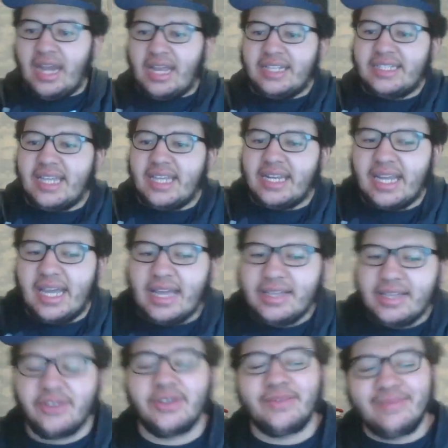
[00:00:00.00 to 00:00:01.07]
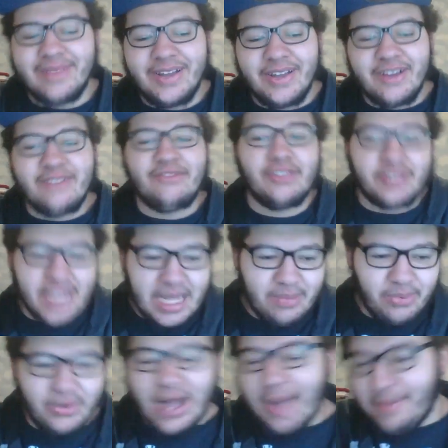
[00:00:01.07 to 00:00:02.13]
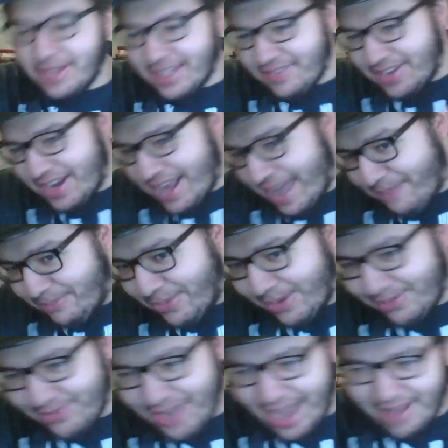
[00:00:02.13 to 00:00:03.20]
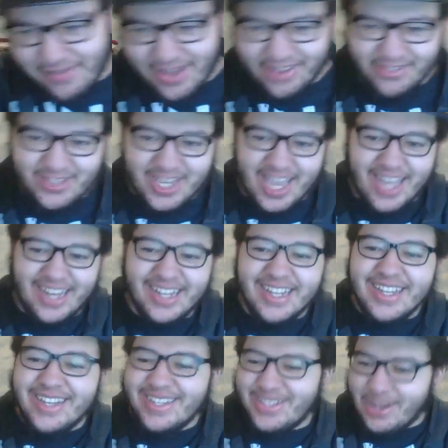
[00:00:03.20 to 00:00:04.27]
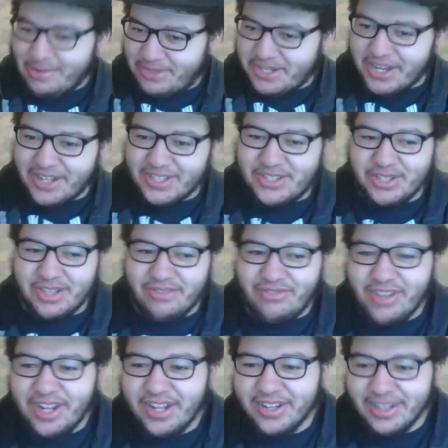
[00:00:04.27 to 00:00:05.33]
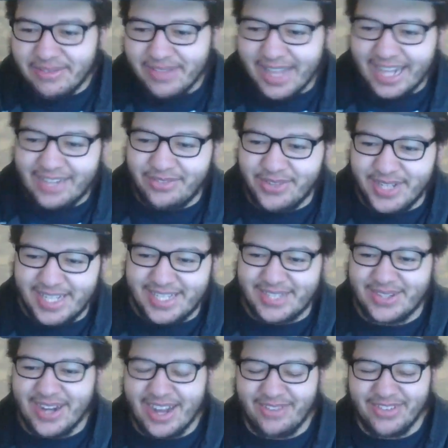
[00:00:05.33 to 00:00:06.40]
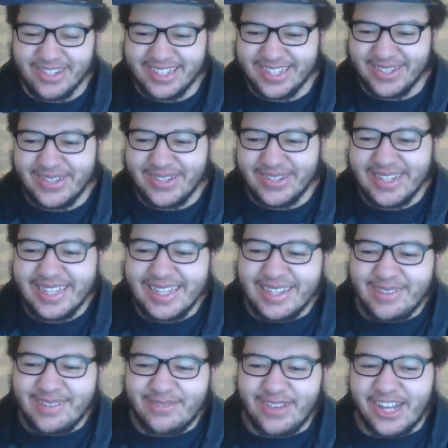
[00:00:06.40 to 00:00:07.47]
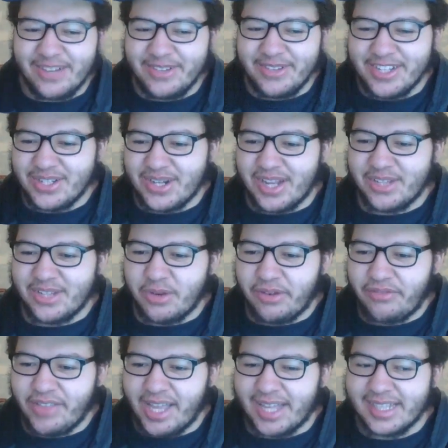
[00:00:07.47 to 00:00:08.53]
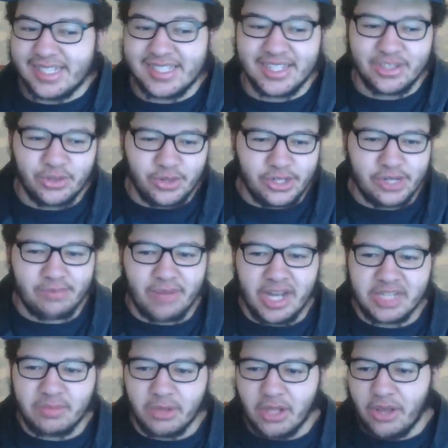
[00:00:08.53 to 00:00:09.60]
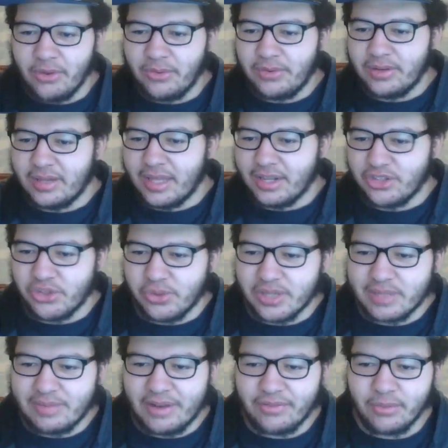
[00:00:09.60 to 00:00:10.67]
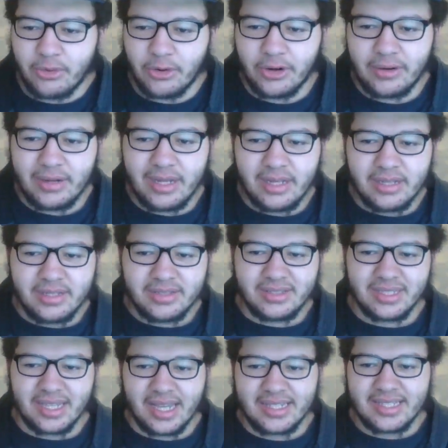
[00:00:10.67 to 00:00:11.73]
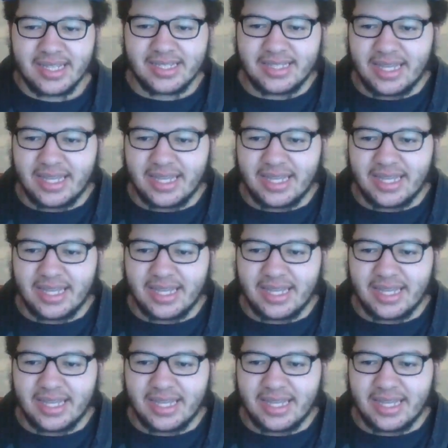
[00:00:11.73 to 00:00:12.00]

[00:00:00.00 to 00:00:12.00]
out of ten, guy. No, for Deadpool, I'm gonna give it a 9.5 out of 10. So if y'all enjoyed the video, leave a like if you subscribe if you're new. Follow me on Instagram, Twitter, like links down in the description box below. And as always, come back for more. See you guys next